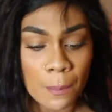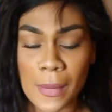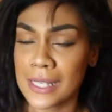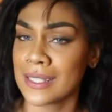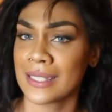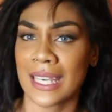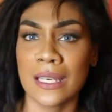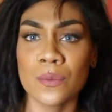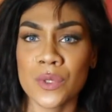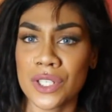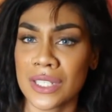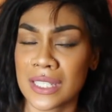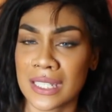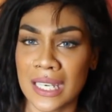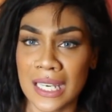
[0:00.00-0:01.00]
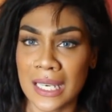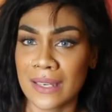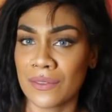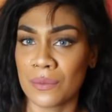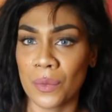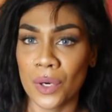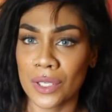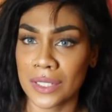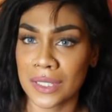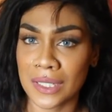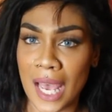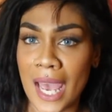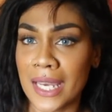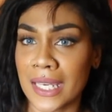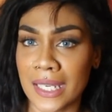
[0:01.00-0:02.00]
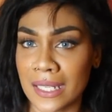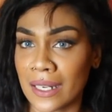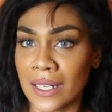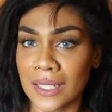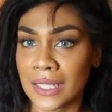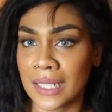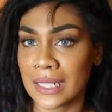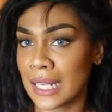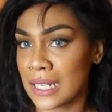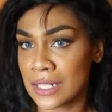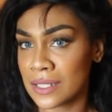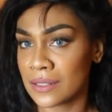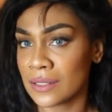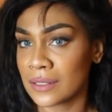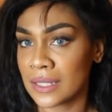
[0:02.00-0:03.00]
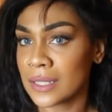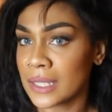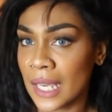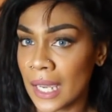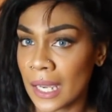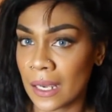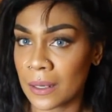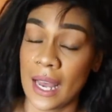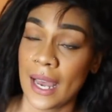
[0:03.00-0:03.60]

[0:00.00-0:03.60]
my skin would just get even more saggy and ugly and I just look the same.